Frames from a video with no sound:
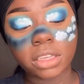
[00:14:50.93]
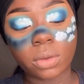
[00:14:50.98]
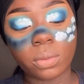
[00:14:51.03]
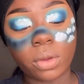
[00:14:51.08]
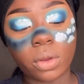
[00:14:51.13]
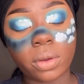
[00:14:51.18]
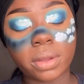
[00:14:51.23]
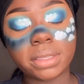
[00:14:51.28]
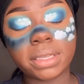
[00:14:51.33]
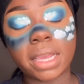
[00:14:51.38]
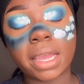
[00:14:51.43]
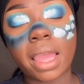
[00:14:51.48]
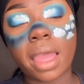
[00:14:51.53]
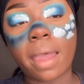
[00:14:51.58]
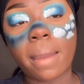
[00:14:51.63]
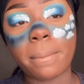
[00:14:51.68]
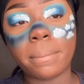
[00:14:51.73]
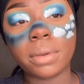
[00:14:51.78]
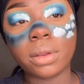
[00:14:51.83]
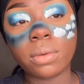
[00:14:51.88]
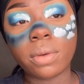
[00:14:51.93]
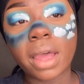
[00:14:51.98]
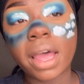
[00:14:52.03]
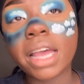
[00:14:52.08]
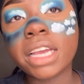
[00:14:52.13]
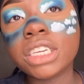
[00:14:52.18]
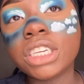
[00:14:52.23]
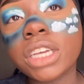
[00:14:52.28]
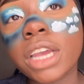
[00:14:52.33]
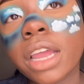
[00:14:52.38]
we're going to take our blue
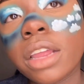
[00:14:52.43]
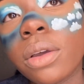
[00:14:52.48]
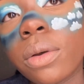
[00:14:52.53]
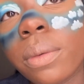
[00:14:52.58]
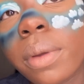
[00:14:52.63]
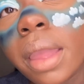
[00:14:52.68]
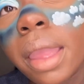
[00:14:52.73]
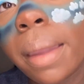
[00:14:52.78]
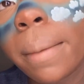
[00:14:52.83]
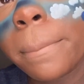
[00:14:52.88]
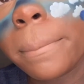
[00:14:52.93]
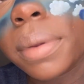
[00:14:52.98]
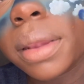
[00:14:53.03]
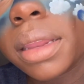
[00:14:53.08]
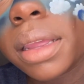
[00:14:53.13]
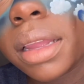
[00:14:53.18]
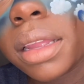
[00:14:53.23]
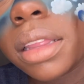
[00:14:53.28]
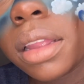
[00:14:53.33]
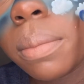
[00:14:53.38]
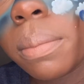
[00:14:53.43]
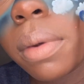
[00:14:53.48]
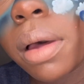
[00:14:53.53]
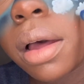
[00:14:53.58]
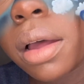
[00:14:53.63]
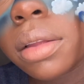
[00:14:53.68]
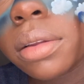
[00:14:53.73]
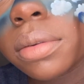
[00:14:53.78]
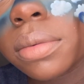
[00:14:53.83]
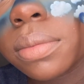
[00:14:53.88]
eyeshadow and blend the
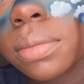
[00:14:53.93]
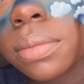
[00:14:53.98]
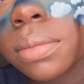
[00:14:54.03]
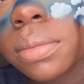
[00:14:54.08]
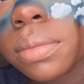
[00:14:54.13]
bottom,